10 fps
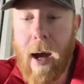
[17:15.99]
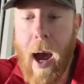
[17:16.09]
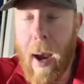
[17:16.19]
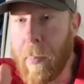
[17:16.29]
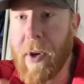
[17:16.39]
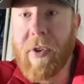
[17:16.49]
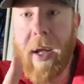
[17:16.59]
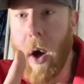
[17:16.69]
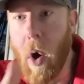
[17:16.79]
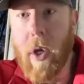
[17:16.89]
I
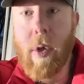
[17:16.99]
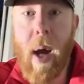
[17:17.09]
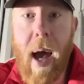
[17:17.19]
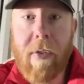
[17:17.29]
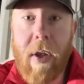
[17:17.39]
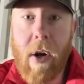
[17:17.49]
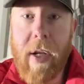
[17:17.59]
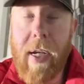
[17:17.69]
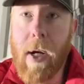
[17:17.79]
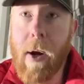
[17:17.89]
appreciate all you guys that are
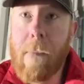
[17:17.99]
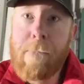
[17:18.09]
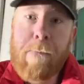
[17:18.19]
here.